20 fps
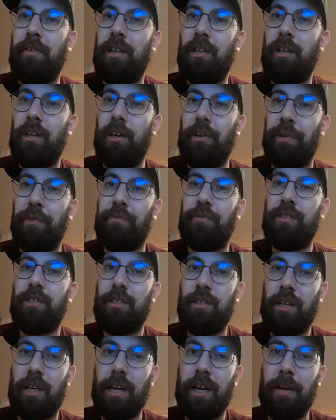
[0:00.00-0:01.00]
a lot of
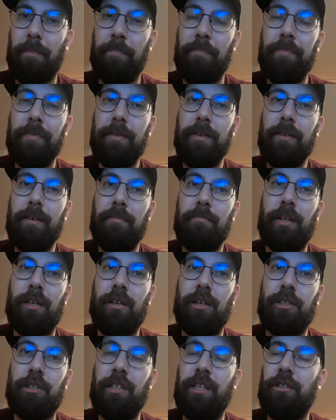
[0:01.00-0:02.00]
time
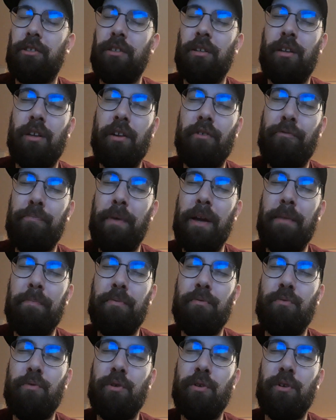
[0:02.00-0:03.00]
because there's a lot of
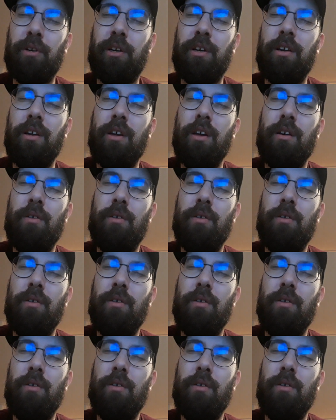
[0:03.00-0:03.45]
paperwork